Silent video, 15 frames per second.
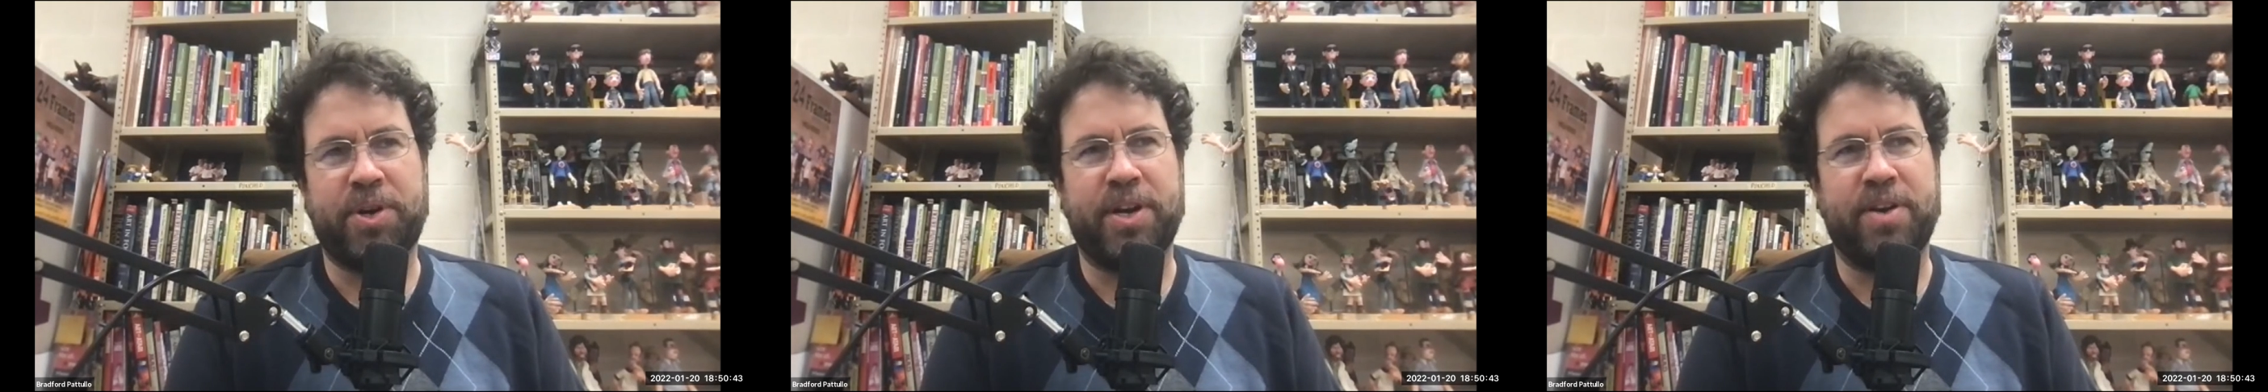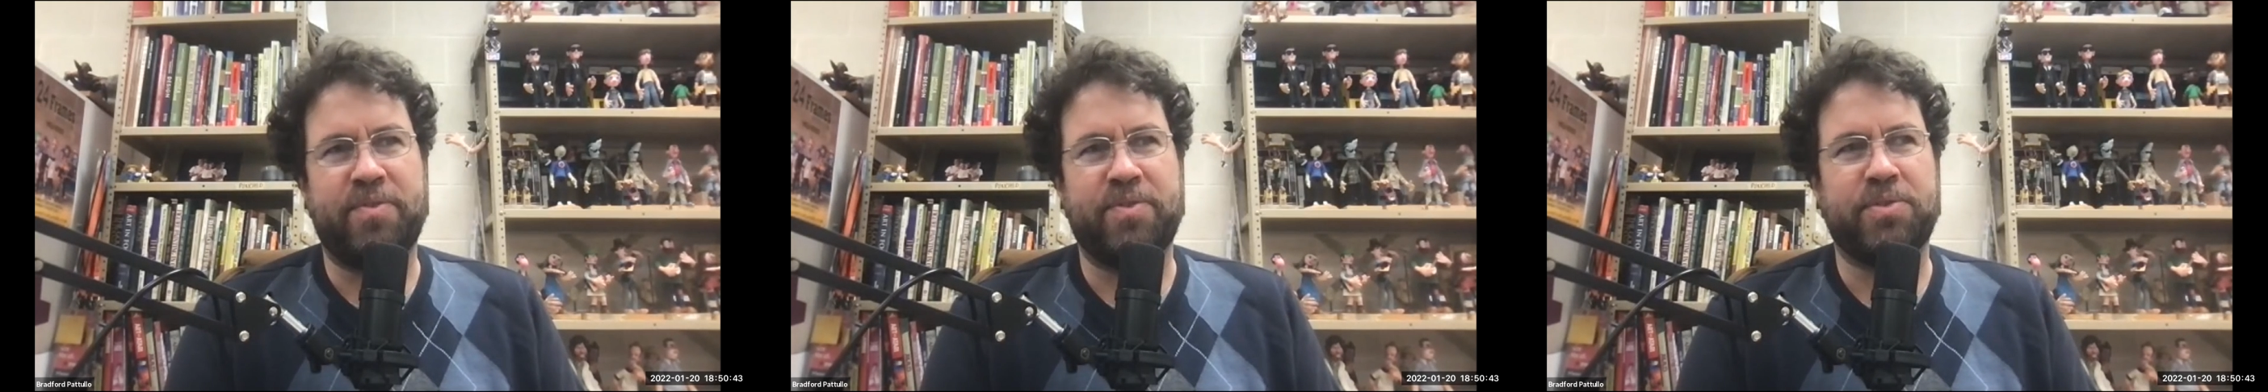
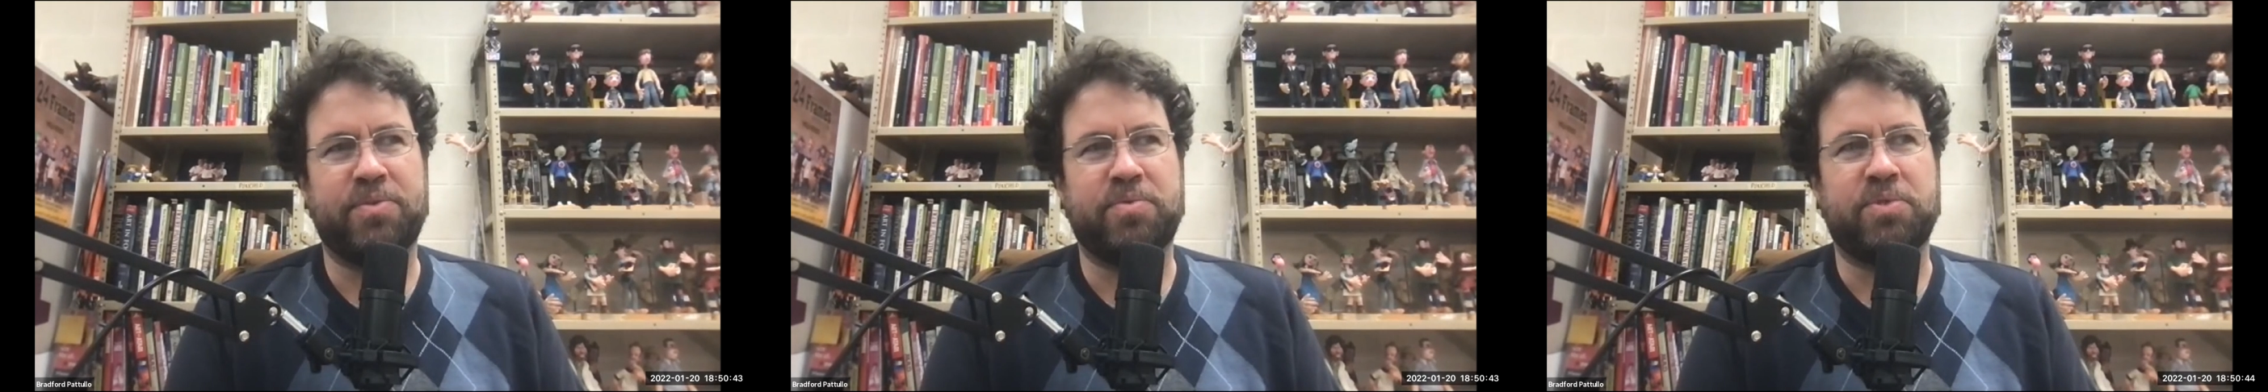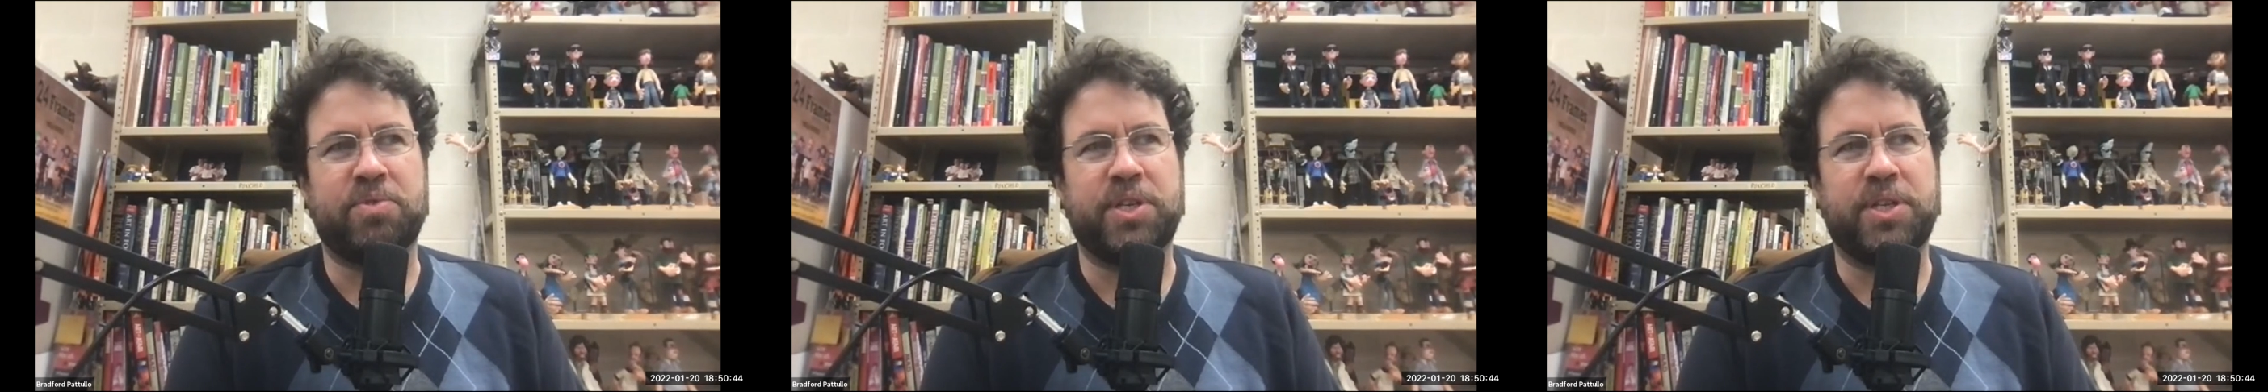never
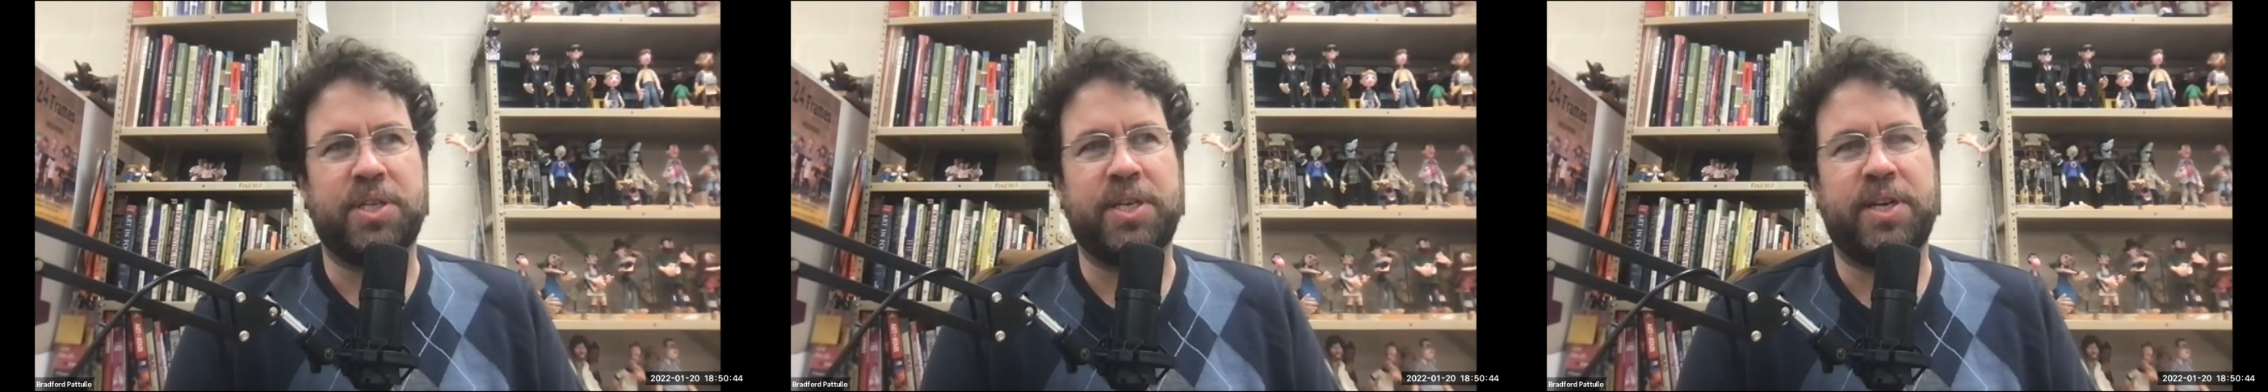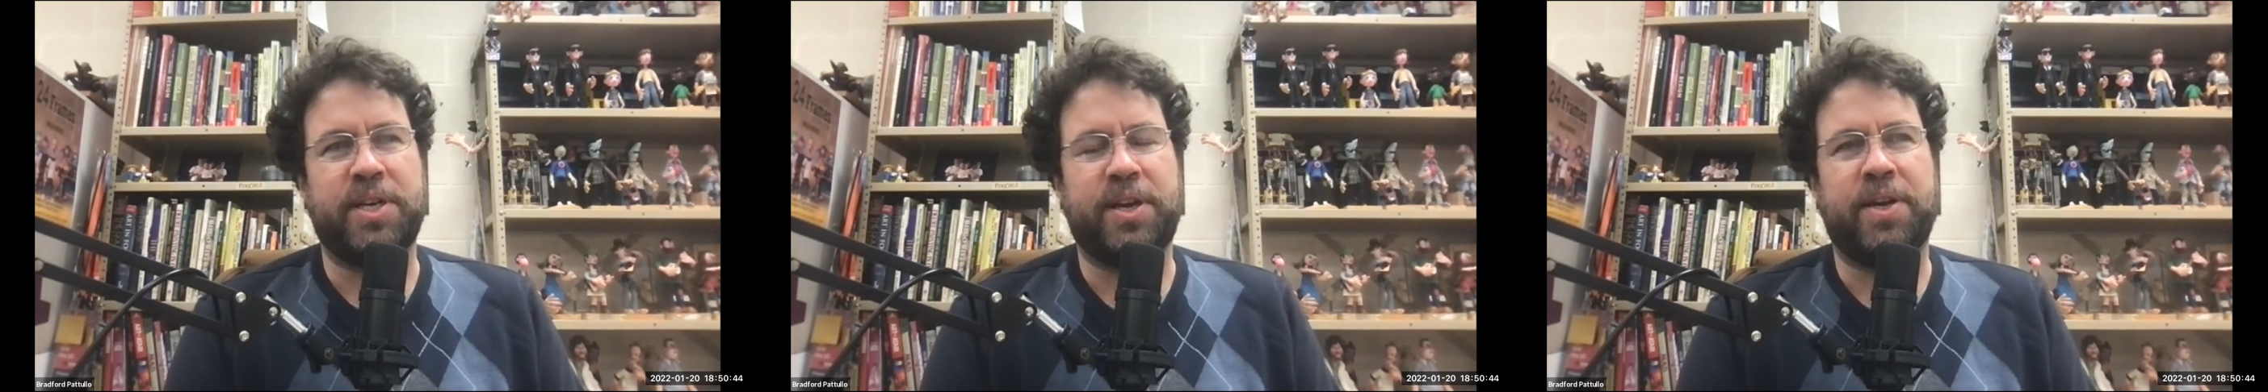
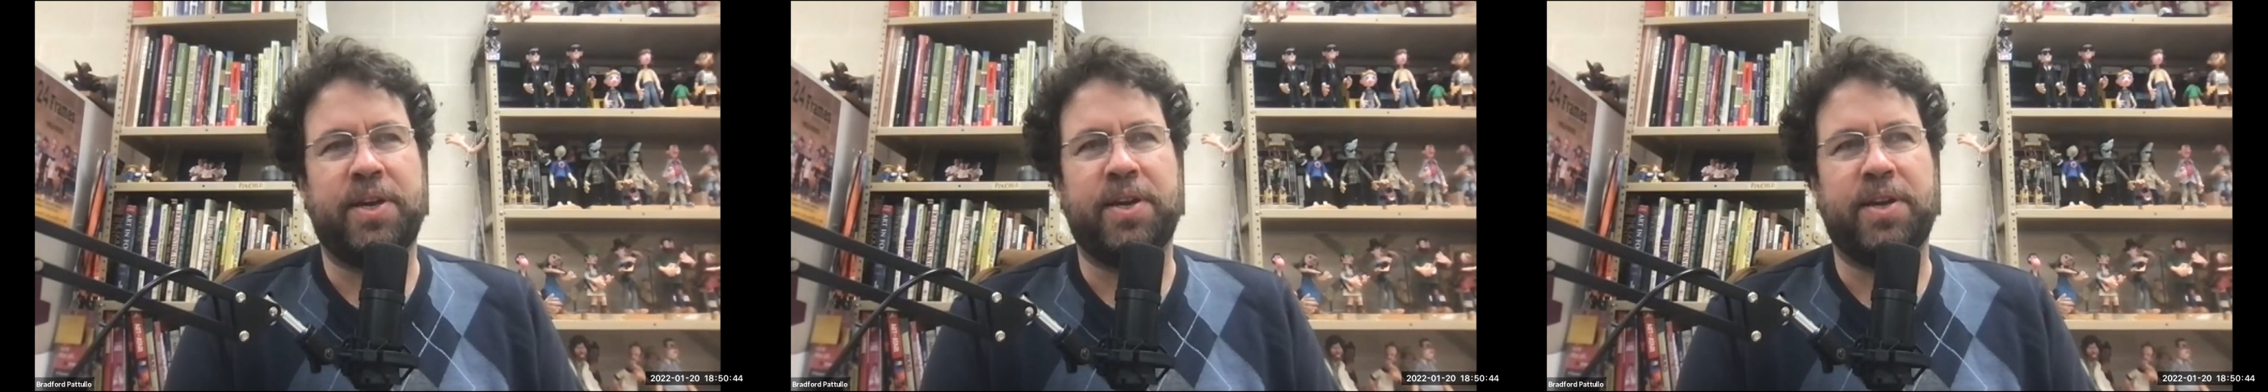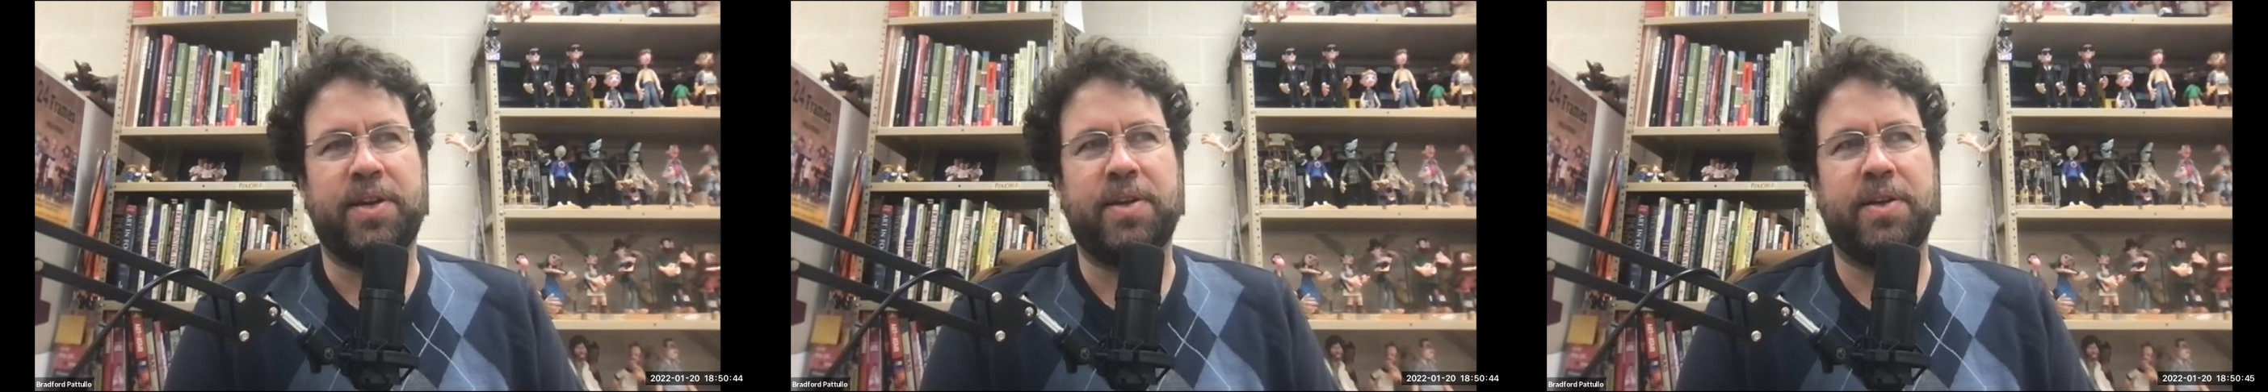
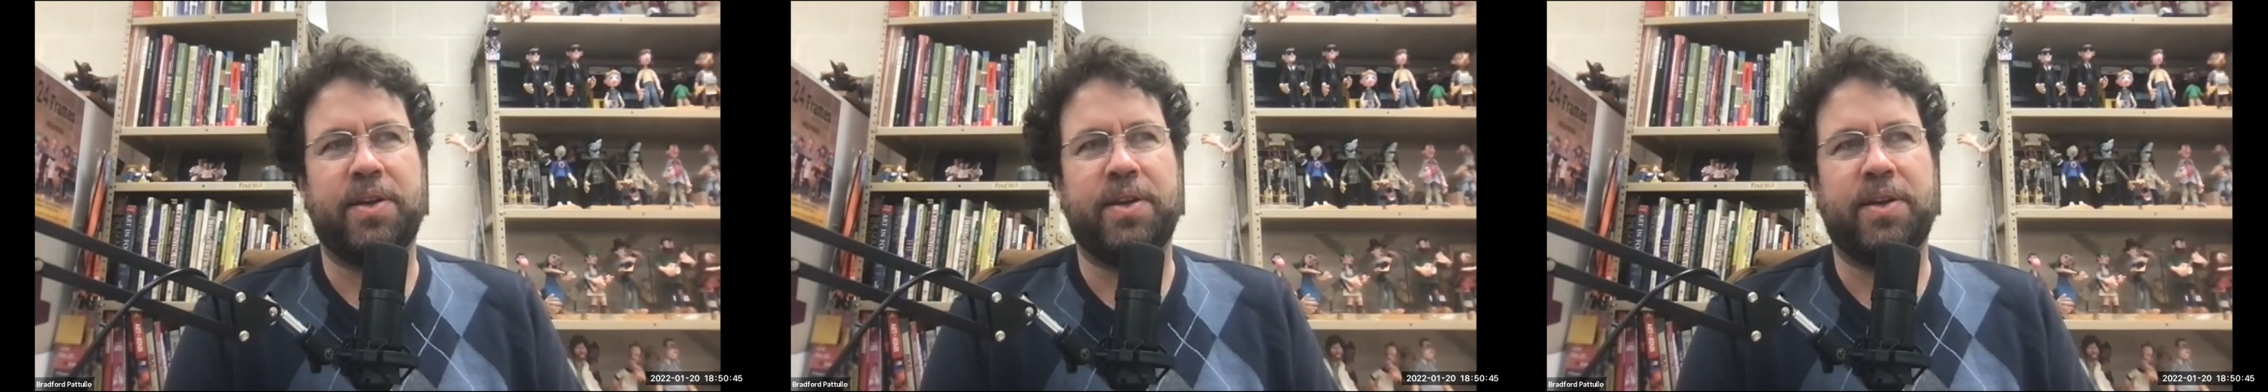really,